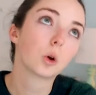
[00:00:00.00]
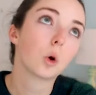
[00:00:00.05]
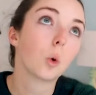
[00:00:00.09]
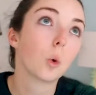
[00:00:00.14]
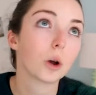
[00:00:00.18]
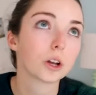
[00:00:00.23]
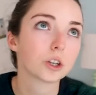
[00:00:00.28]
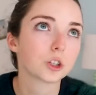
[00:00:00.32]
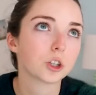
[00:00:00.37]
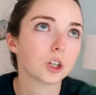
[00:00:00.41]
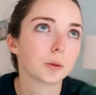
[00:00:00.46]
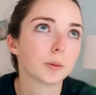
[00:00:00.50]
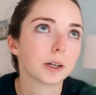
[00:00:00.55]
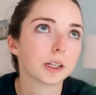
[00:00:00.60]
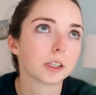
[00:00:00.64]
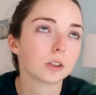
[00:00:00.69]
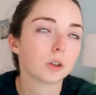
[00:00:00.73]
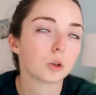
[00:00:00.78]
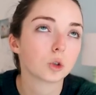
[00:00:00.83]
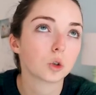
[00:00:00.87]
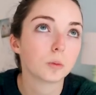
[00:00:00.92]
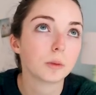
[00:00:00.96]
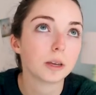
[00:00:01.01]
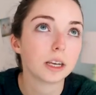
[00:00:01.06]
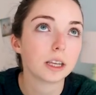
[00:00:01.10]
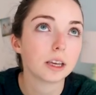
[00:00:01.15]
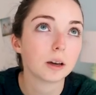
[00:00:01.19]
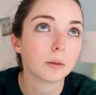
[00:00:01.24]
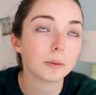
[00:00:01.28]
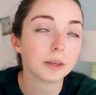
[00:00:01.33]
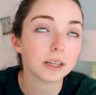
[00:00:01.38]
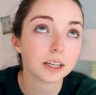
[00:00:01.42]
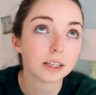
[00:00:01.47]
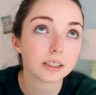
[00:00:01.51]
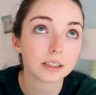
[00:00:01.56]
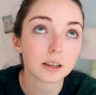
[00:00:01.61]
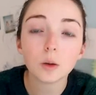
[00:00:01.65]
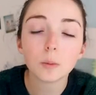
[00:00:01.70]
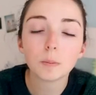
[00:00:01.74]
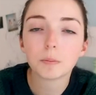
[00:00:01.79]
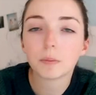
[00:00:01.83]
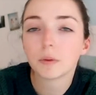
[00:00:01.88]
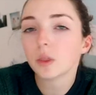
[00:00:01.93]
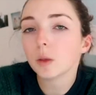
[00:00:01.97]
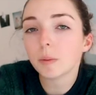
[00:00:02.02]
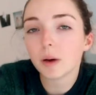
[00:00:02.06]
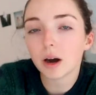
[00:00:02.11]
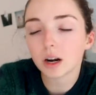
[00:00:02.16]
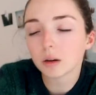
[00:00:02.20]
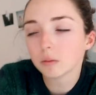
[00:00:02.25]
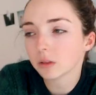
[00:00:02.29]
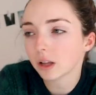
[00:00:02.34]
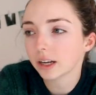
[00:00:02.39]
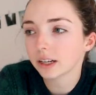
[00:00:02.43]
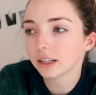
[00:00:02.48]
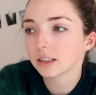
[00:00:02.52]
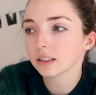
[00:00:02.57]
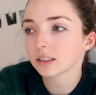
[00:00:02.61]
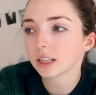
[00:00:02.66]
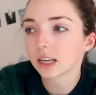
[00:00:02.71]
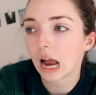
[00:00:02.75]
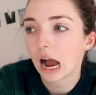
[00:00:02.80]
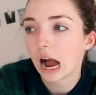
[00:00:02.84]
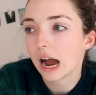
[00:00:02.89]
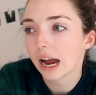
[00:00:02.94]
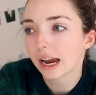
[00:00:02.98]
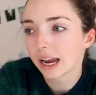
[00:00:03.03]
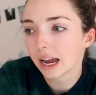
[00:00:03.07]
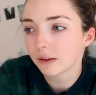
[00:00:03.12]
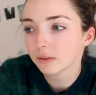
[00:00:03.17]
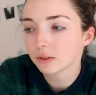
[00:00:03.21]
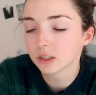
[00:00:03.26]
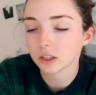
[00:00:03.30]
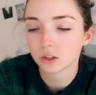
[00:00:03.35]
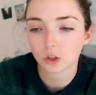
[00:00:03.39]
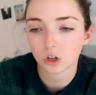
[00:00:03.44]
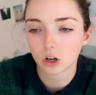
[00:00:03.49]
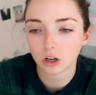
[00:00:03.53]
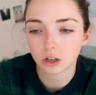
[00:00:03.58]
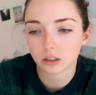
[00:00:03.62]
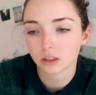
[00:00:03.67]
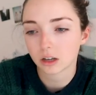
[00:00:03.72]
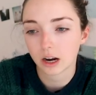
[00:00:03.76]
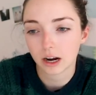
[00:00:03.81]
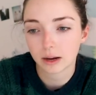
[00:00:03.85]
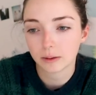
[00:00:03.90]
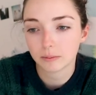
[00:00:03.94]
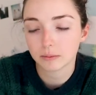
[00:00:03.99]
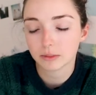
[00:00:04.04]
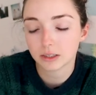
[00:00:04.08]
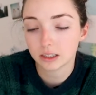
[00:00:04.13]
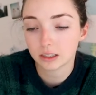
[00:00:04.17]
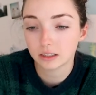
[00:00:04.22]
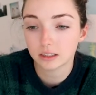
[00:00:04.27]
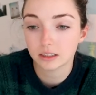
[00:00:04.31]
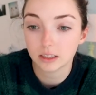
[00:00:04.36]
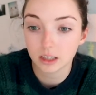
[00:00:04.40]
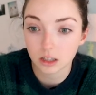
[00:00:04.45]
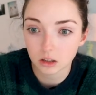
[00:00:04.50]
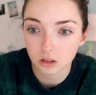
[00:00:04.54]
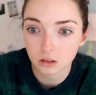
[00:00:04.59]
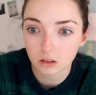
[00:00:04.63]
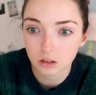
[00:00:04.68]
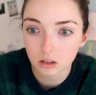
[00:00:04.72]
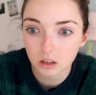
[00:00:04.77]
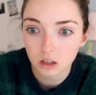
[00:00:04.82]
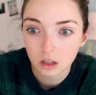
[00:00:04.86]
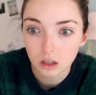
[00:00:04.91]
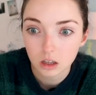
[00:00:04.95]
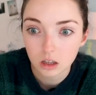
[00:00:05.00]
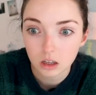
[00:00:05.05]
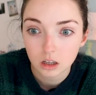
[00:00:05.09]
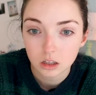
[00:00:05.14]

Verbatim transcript: question about social media, because the bottom line is, like, I have such a hard time still